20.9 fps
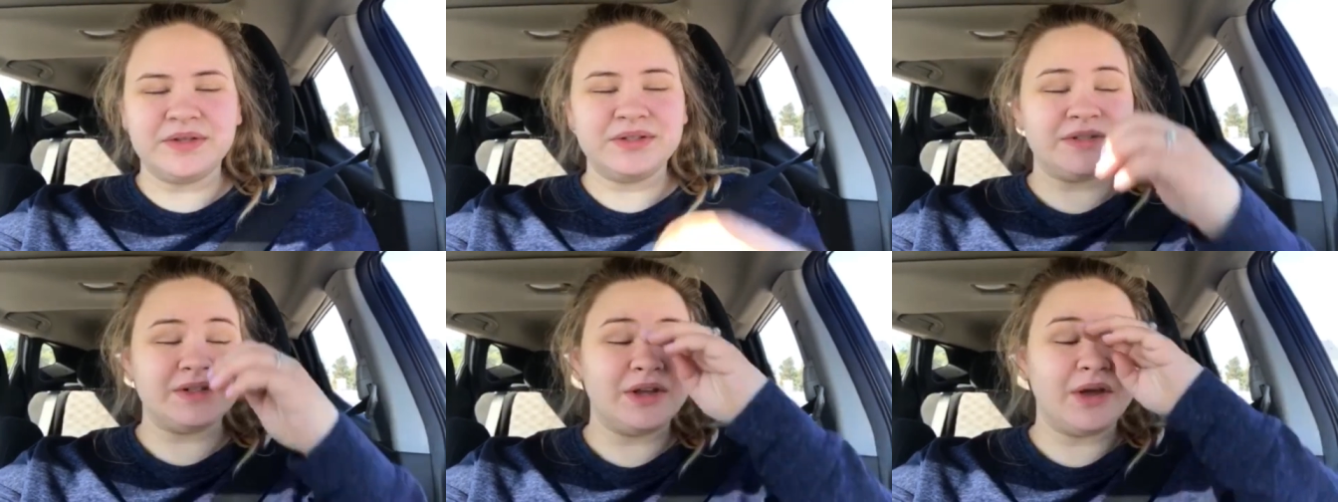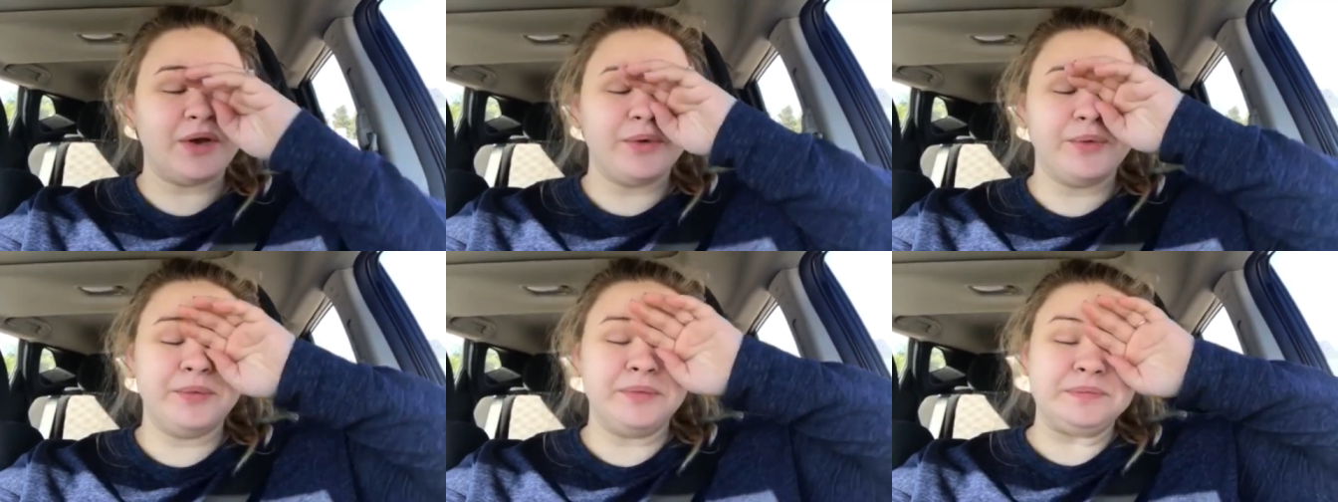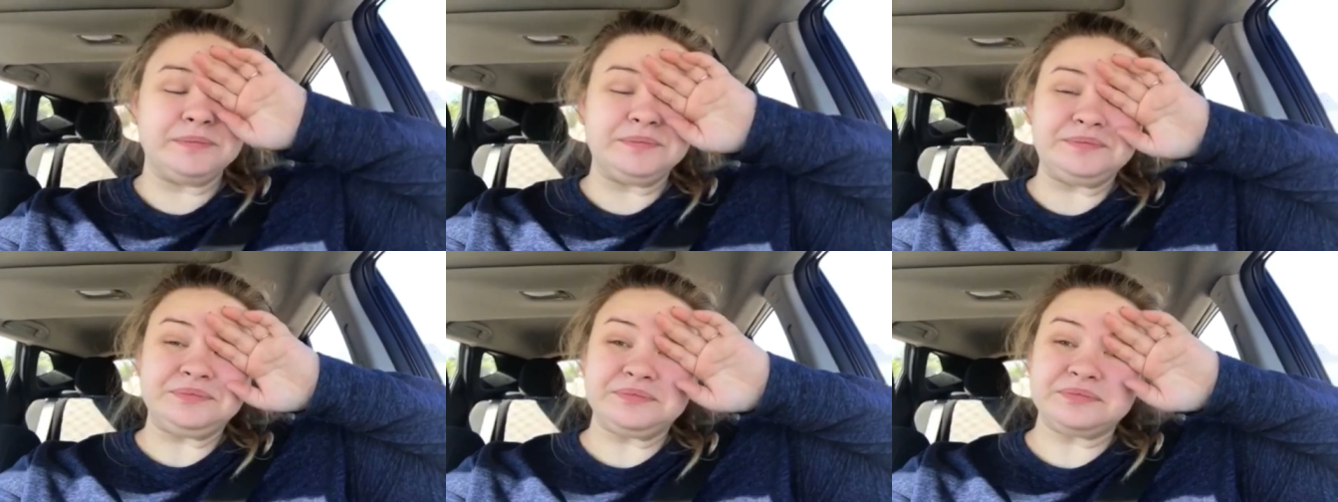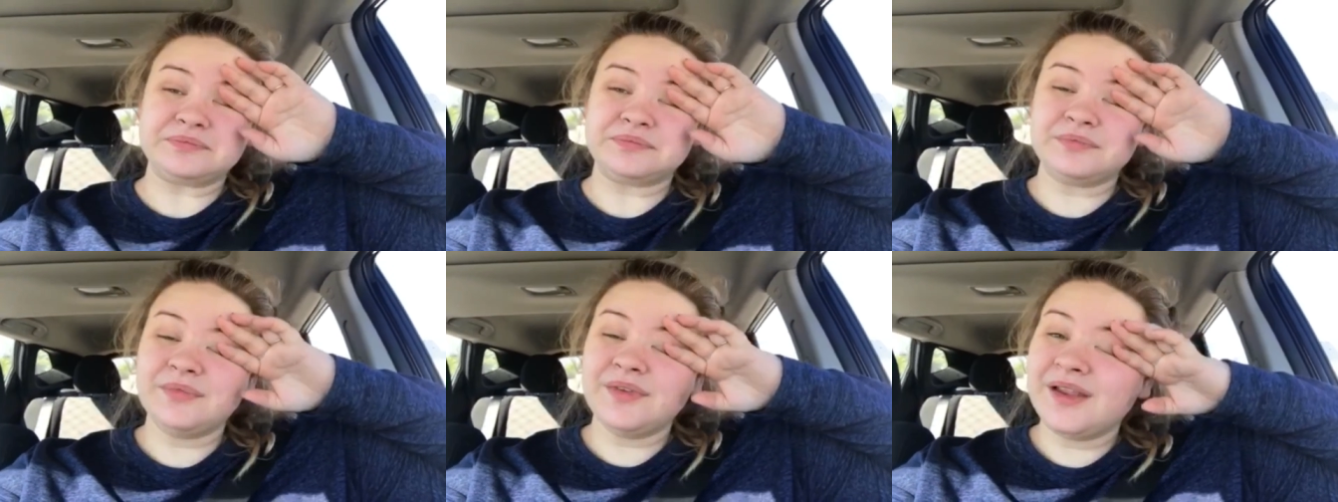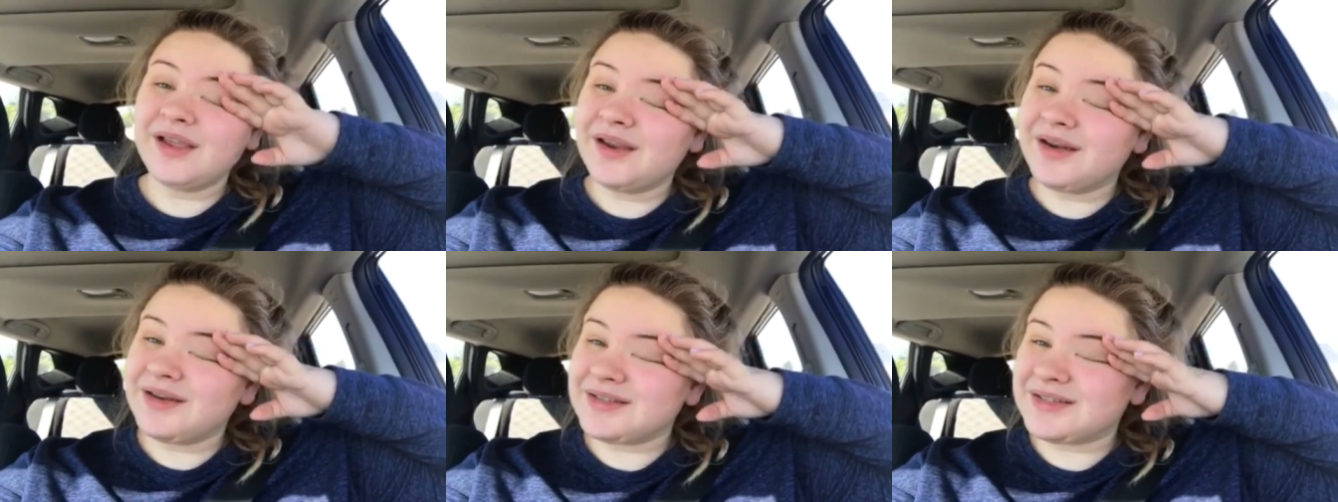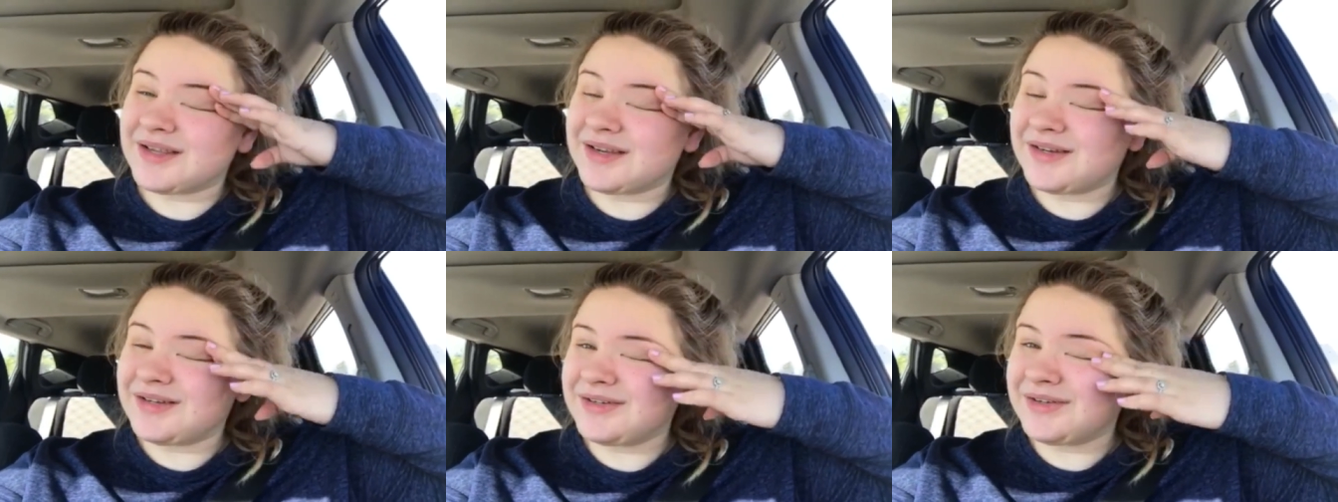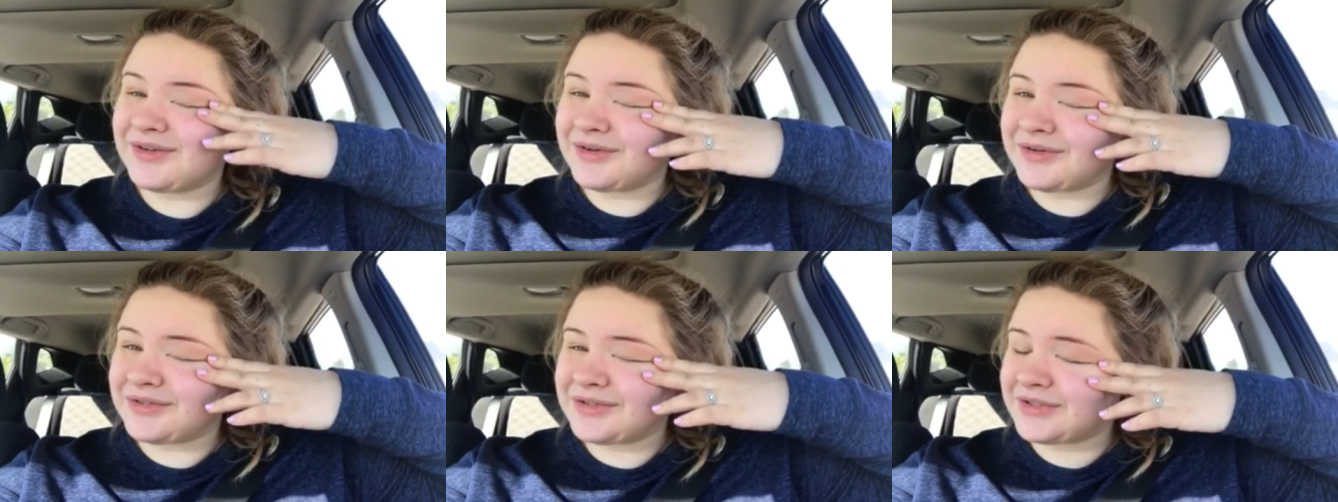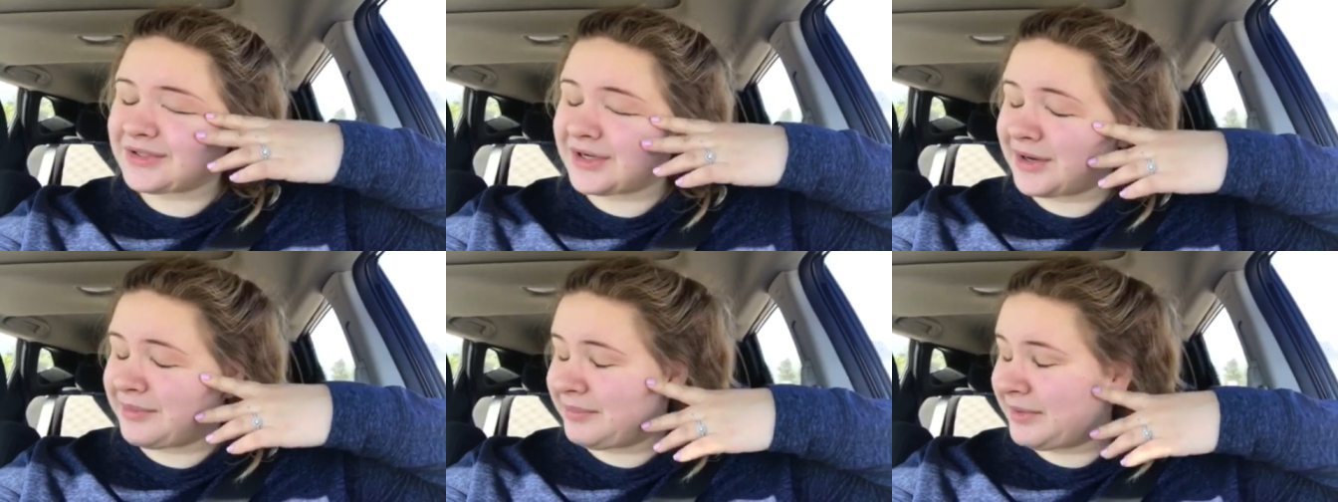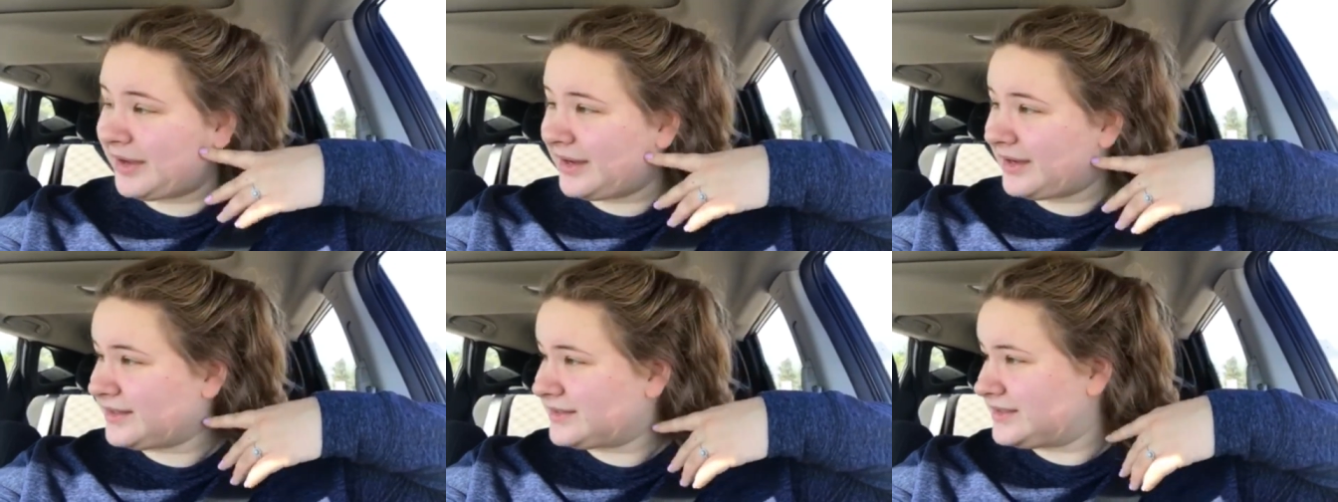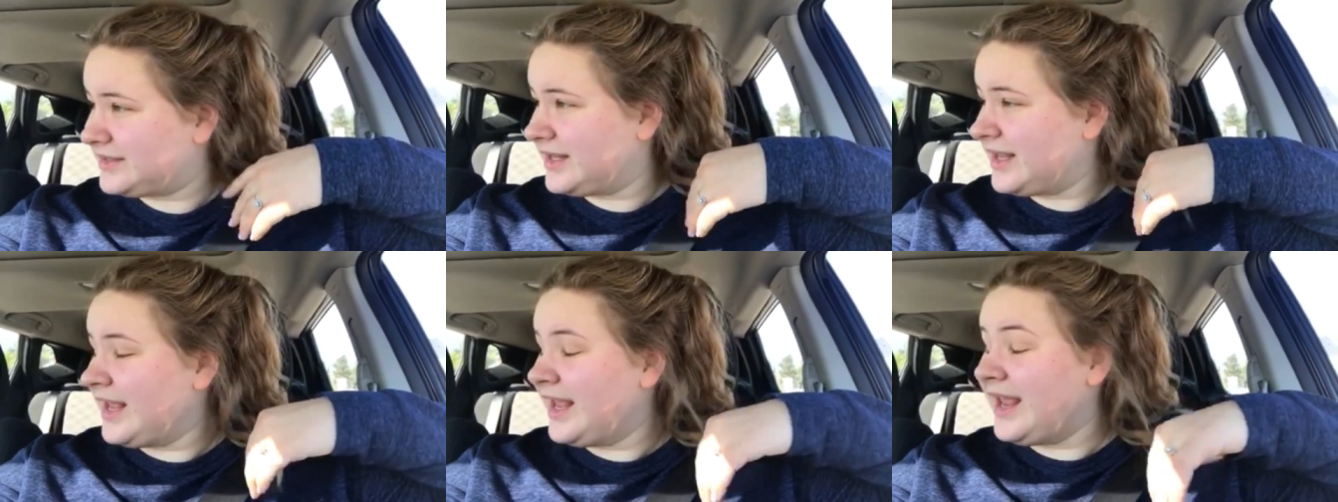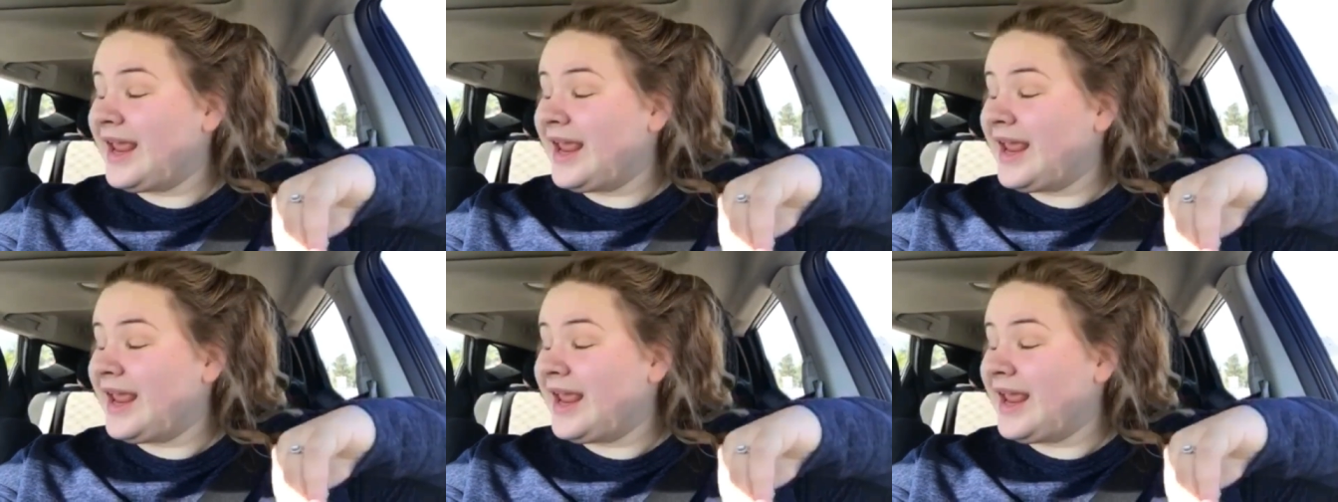So I decided to go to Starbucks.